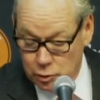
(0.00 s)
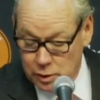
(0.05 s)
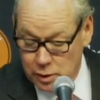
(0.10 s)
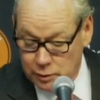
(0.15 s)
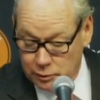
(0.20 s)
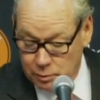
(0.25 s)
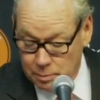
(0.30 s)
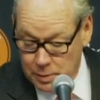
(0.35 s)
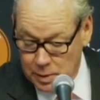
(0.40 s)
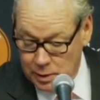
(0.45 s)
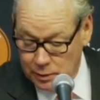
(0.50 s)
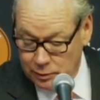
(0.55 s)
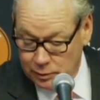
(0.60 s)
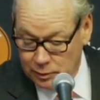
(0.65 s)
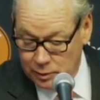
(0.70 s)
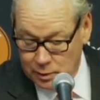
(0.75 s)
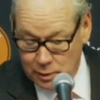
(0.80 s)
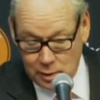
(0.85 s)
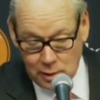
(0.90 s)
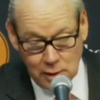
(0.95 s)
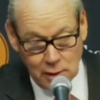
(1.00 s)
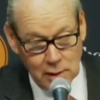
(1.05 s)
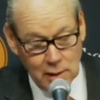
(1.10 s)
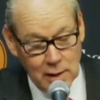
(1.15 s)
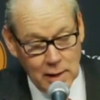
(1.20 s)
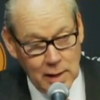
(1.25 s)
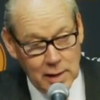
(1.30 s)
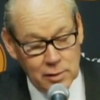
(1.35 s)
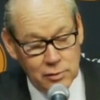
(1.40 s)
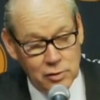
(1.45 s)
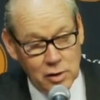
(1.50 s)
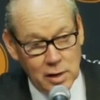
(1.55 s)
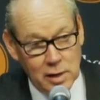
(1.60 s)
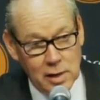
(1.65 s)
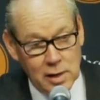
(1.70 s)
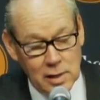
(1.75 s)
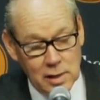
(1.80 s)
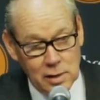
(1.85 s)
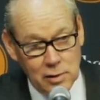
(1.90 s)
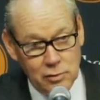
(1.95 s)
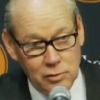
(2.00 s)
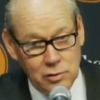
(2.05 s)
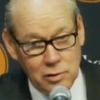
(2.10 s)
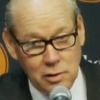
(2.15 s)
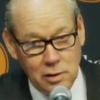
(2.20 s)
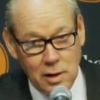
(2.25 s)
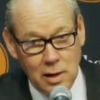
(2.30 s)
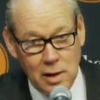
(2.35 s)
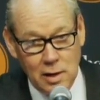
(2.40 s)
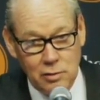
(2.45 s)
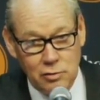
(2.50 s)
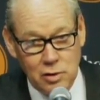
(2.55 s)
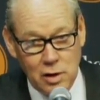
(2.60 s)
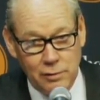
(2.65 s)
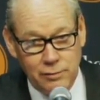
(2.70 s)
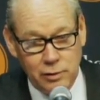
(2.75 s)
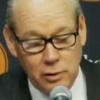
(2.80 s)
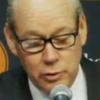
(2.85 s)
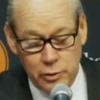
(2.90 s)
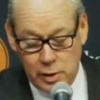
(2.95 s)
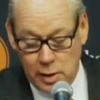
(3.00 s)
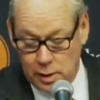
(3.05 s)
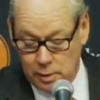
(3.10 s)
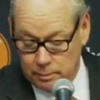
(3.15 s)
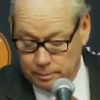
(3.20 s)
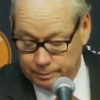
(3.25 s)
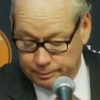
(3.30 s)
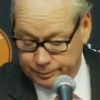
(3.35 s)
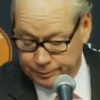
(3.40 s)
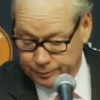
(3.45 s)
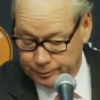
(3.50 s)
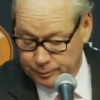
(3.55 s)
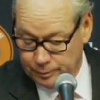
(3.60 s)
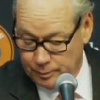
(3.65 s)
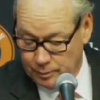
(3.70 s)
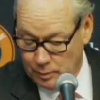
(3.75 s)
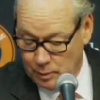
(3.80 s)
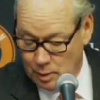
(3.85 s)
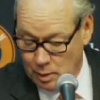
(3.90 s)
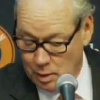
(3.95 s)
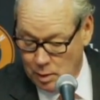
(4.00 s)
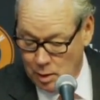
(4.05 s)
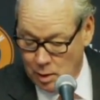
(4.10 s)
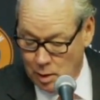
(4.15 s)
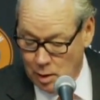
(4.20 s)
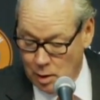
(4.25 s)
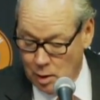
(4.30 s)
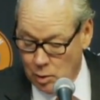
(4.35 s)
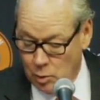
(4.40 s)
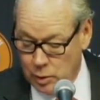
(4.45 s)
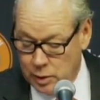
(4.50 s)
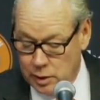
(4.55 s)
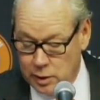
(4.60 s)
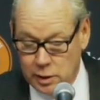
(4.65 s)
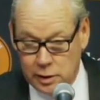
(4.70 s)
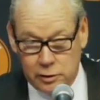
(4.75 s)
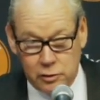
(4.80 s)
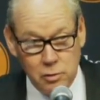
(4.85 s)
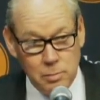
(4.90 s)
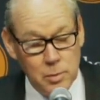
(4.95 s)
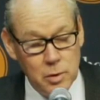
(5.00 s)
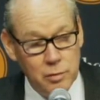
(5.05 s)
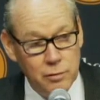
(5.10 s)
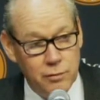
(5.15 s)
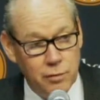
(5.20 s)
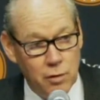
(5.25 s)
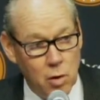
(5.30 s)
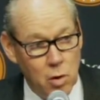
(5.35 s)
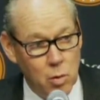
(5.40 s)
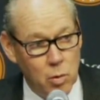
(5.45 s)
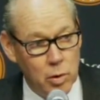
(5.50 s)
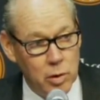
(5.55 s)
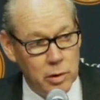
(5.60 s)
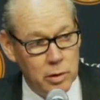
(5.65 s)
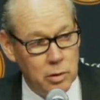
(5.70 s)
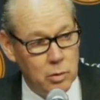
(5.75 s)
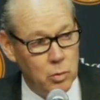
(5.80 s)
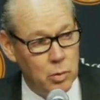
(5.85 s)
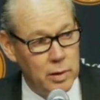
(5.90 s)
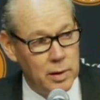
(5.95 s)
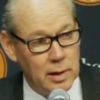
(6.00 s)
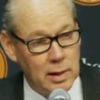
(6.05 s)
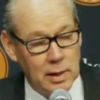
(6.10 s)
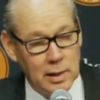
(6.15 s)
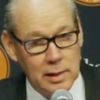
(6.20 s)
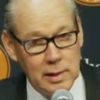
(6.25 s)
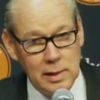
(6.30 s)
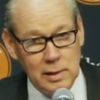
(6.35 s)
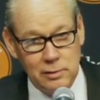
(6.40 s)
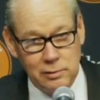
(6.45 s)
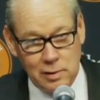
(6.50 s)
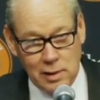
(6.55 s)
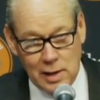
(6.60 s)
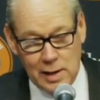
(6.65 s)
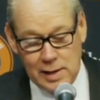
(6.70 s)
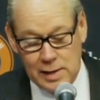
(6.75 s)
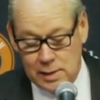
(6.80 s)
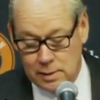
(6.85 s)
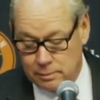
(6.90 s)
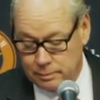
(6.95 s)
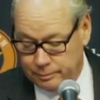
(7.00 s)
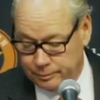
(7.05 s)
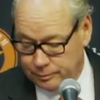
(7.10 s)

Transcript: dismiss A.J. Hinch and Jeff Luhnow. We need to move forward with a clean slate,